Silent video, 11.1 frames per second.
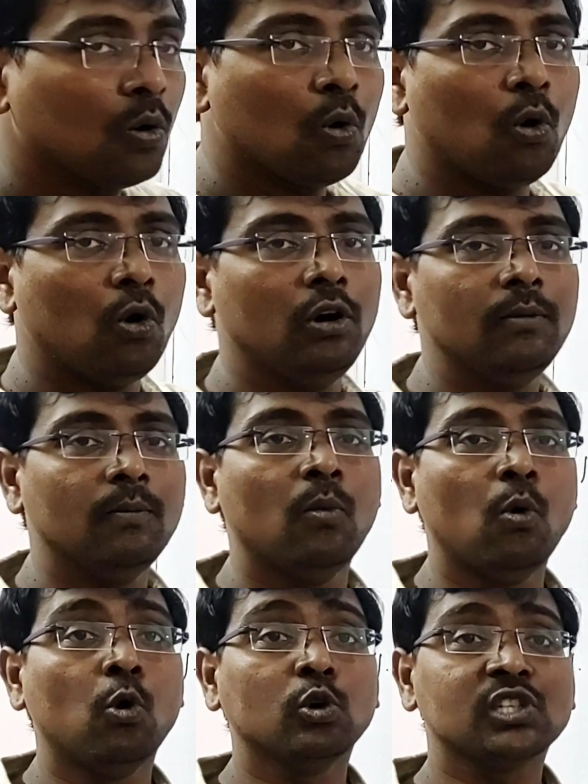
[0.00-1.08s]
Code
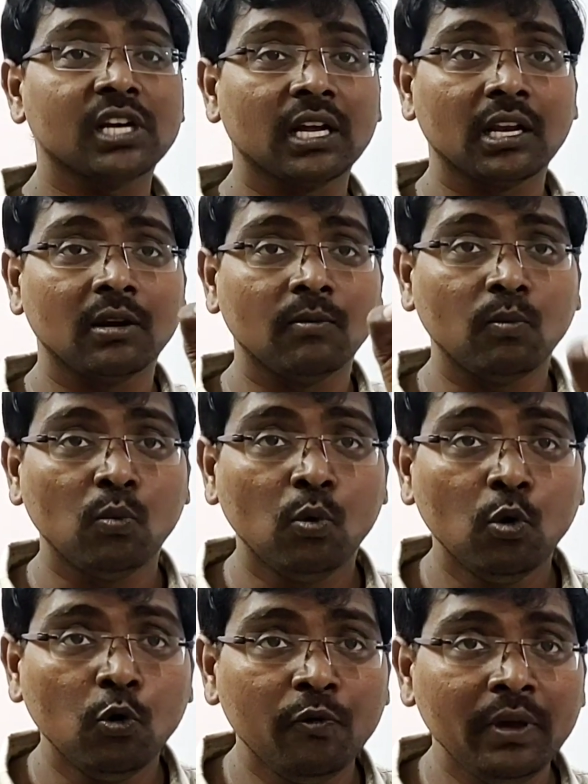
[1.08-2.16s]
motion,
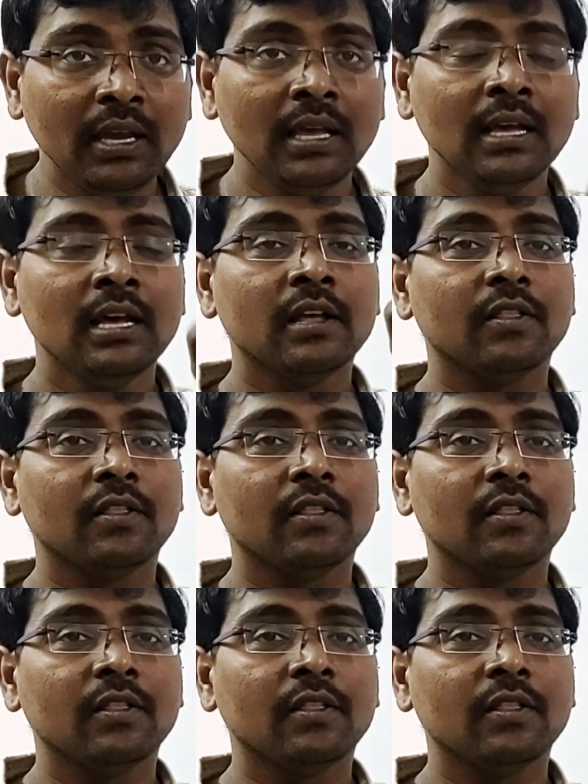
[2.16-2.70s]
moving